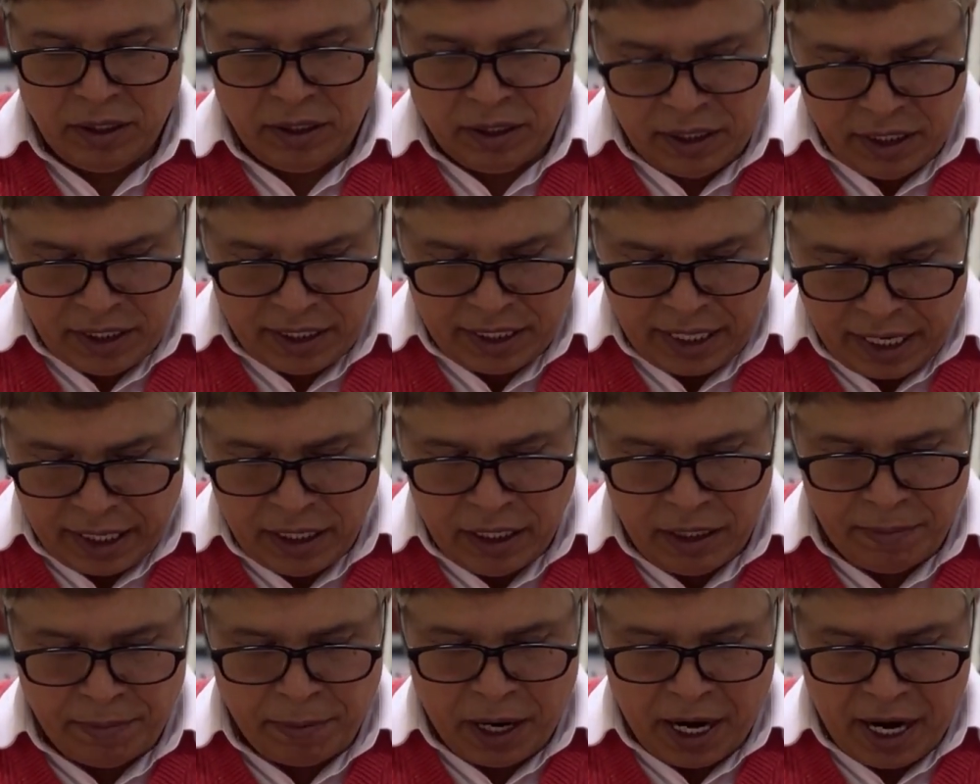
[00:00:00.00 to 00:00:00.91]
The
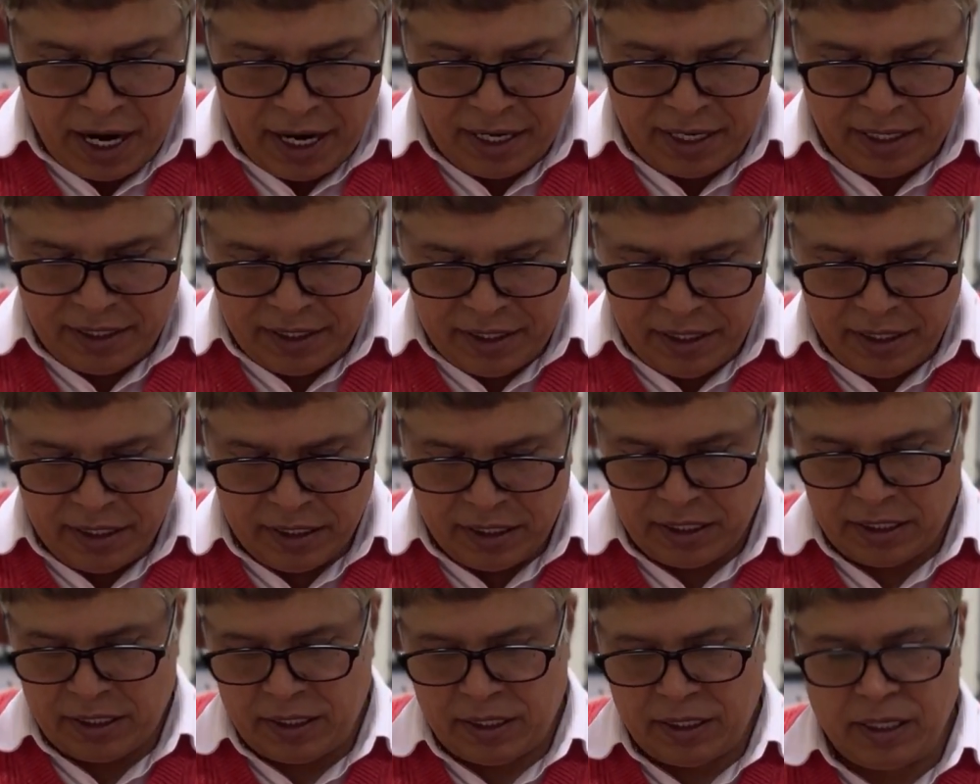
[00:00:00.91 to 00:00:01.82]
second part
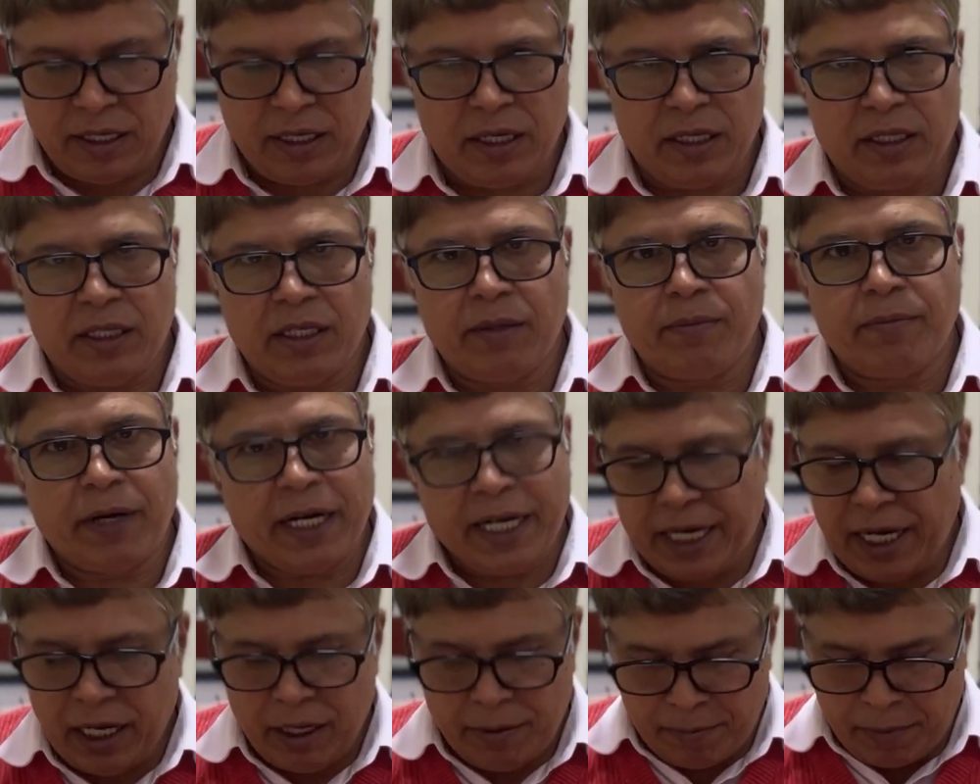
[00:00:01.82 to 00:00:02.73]
is the
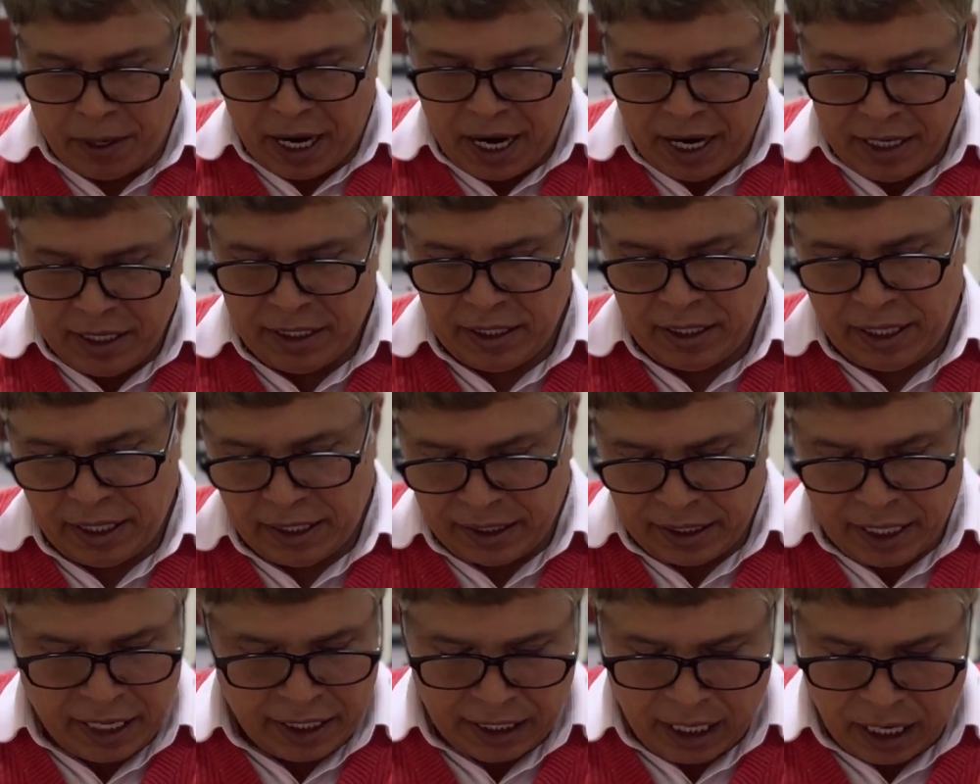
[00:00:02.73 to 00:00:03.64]
metallic part,
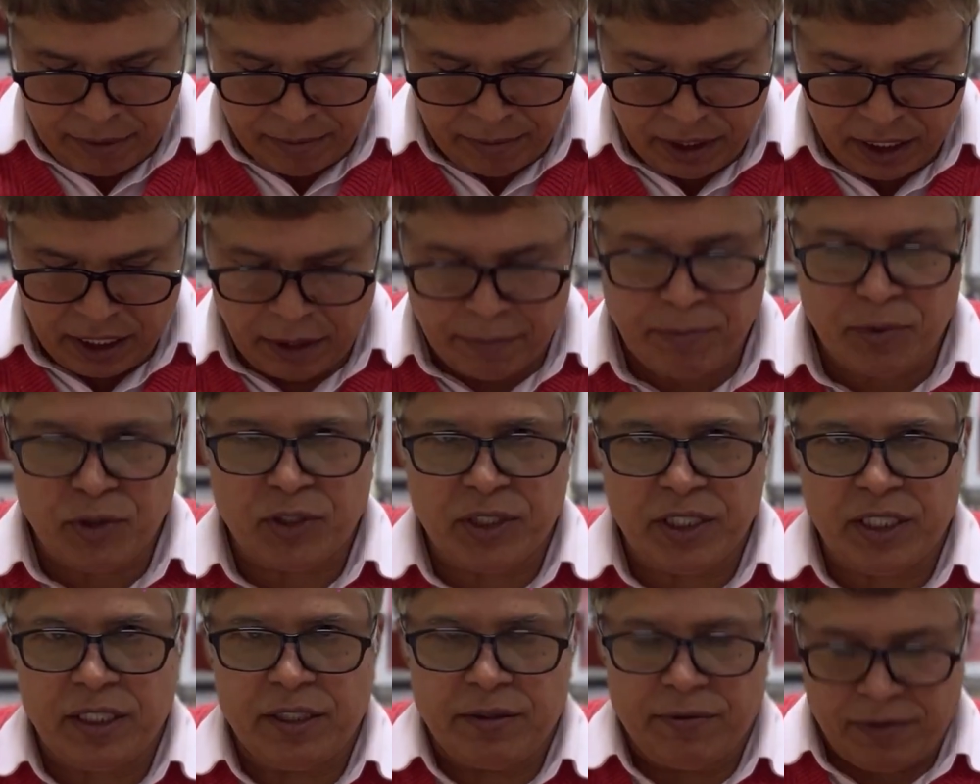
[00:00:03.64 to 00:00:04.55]
and that can be
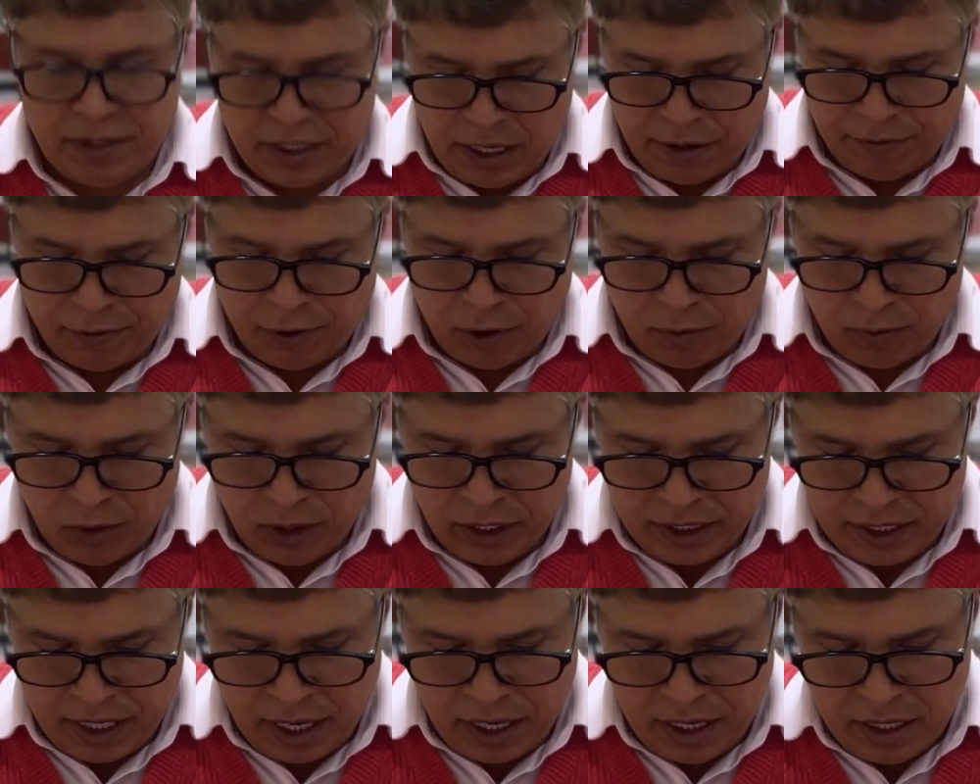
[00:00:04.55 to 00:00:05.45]
computed with the
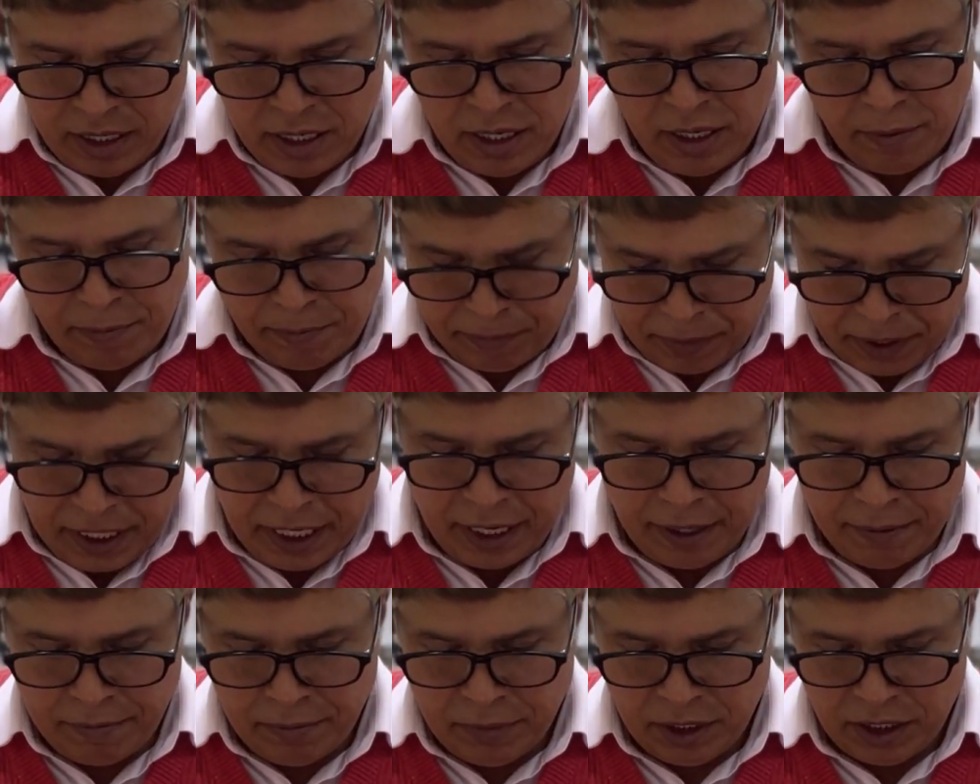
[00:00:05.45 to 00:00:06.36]
formulation
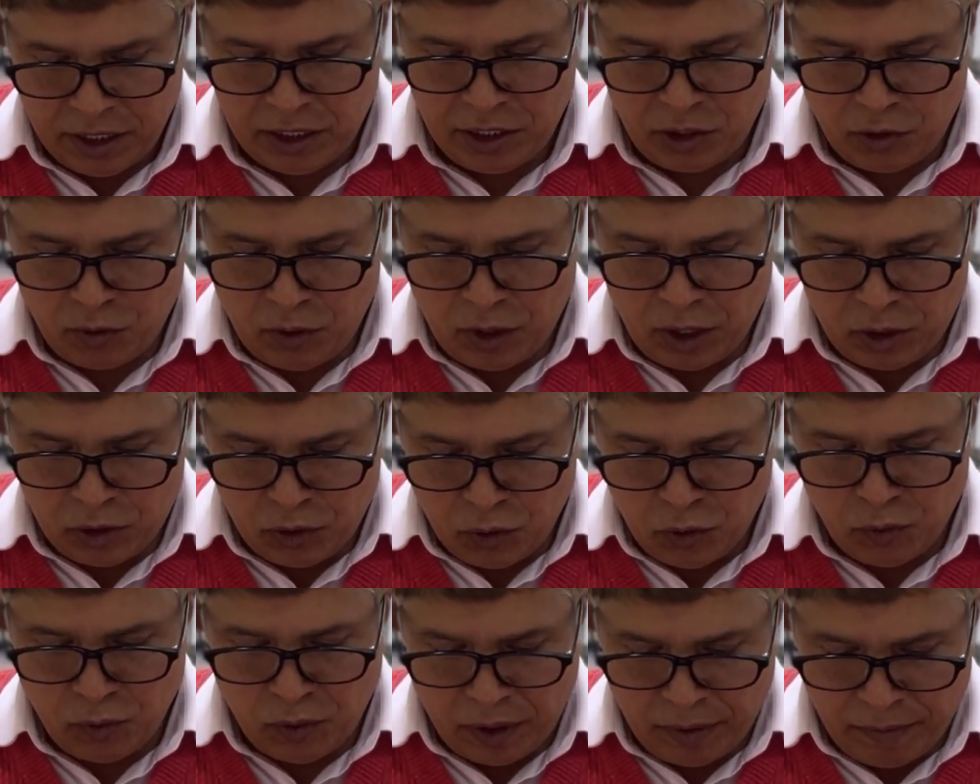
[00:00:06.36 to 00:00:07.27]
Pm is equal
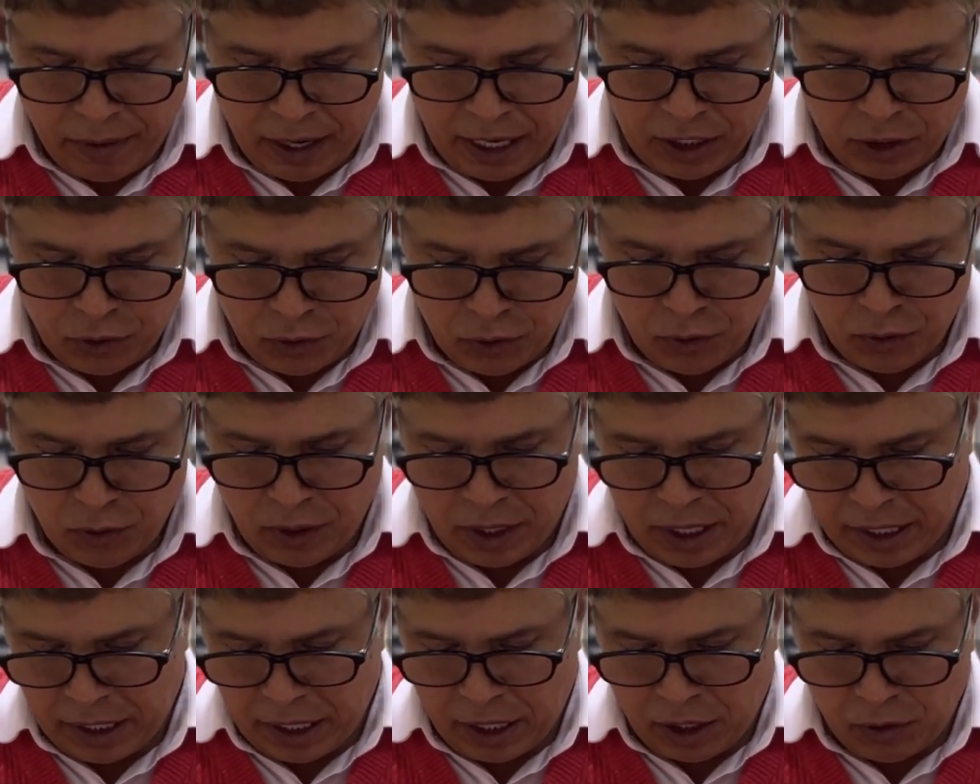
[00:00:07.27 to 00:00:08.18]
to 1 by 2
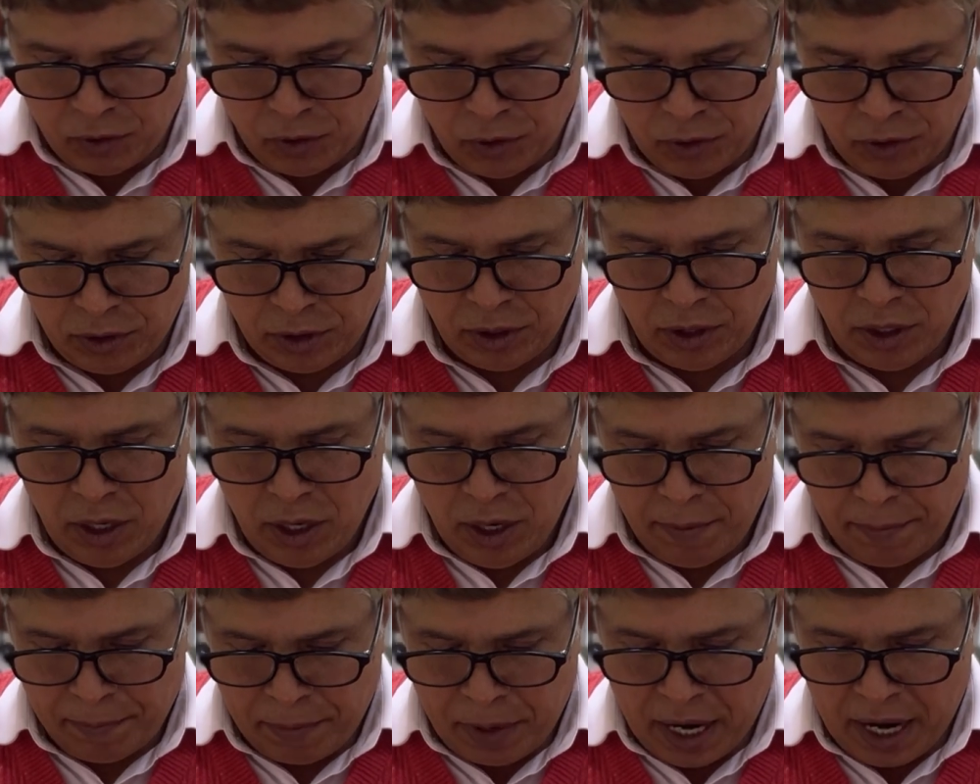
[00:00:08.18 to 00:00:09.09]
under root
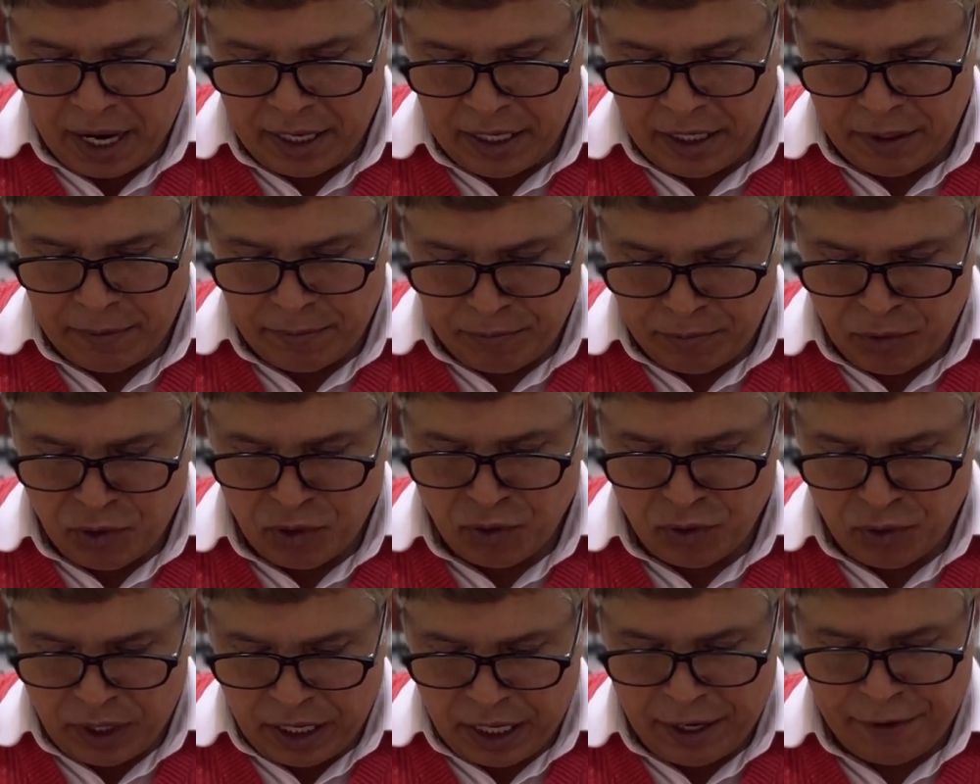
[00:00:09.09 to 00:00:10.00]
pi
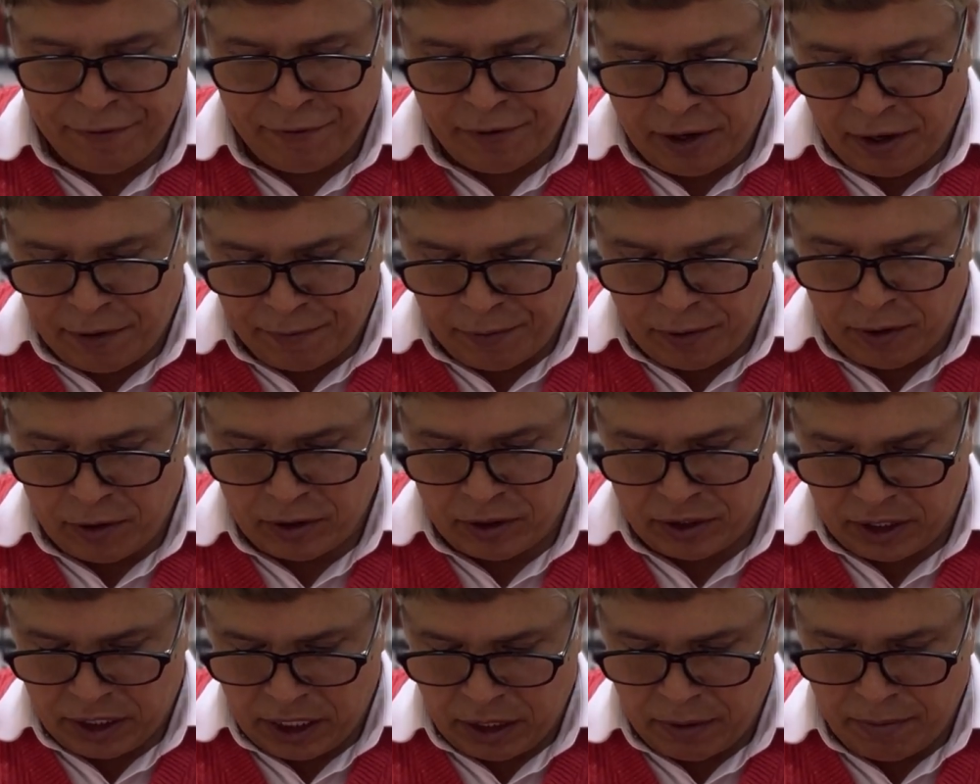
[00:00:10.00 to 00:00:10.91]
mu f
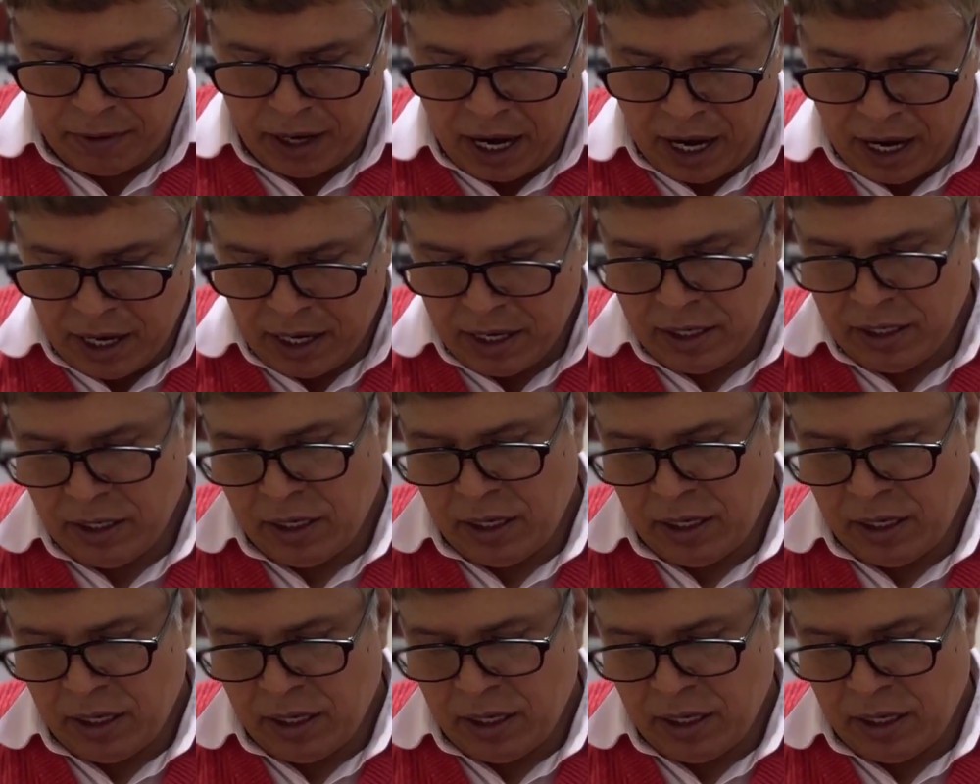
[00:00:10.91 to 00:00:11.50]
upon sigma